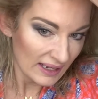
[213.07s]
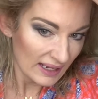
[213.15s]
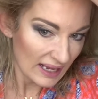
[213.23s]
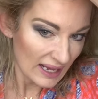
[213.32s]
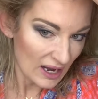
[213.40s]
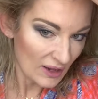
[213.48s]

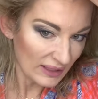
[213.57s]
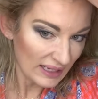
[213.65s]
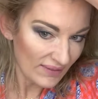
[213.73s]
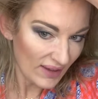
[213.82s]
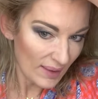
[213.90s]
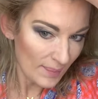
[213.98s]
And I'll leave
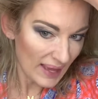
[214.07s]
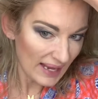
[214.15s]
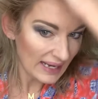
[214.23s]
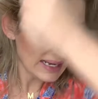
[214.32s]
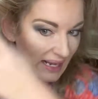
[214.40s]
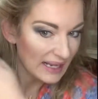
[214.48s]
out my
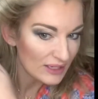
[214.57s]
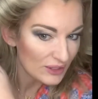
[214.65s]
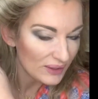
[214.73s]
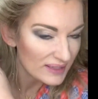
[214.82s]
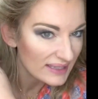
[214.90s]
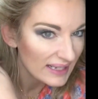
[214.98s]
end. You
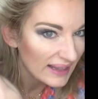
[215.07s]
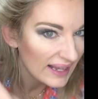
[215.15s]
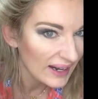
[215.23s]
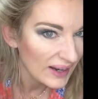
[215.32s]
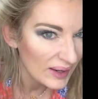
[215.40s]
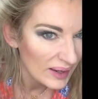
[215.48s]
can see
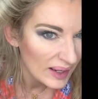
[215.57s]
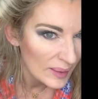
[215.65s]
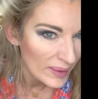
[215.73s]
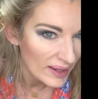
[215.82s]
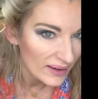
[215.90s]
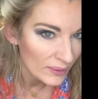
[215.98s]
there
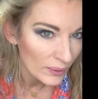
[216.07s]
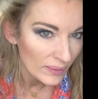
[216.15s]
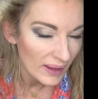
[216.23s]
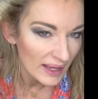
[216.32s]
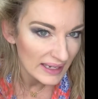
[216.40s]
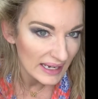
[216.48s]
about
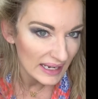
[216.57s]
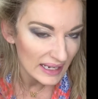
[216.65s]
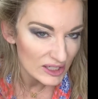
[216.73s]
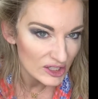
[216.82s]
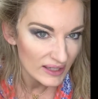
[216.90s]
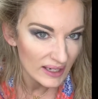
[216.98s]
an
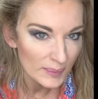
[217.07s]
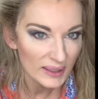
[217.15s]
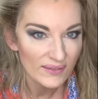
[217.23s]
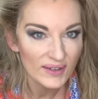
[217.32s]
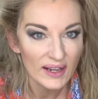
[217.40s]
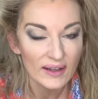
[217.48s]
inch that I'm
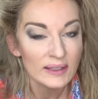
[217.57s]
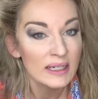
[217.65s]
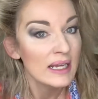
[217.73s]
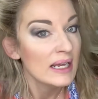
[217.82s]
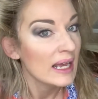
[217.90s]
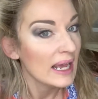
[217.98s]
leaving out.
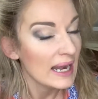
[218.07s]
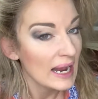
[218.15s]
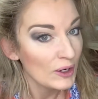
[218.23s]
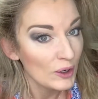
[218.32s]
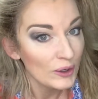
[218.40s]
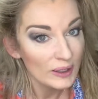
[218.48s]
And I
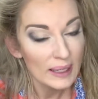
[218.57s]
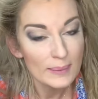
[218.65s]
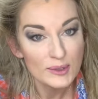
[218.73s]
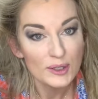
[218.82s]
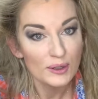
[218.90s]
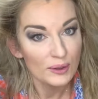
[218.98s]
curl up
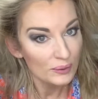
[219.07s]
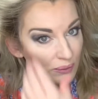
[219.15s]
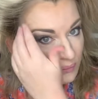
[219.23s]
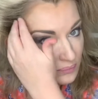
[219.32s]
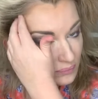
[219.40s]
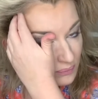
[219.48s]
to
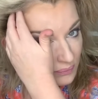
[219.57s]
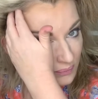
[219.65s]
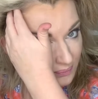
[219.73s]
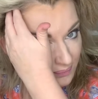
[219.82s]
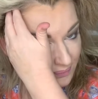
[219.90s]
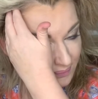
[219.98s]

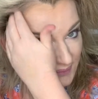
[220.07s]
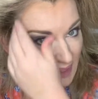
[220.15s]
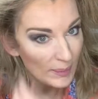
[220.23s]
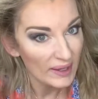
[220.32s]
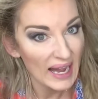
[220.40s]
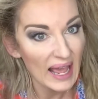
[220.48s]

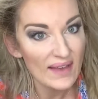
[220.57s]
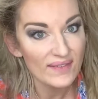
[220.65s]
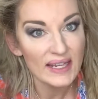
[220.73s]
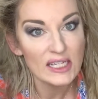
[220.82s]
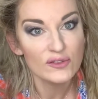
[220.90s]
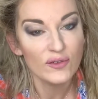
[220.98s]
about a 1/2
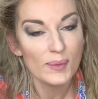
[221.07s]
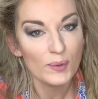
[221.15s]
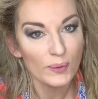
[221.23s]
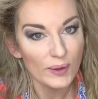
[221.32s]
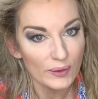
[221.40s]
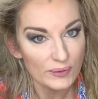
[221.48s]
inch from the
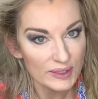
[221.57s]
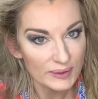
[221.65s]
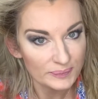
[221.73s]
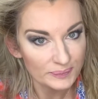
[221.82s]
root.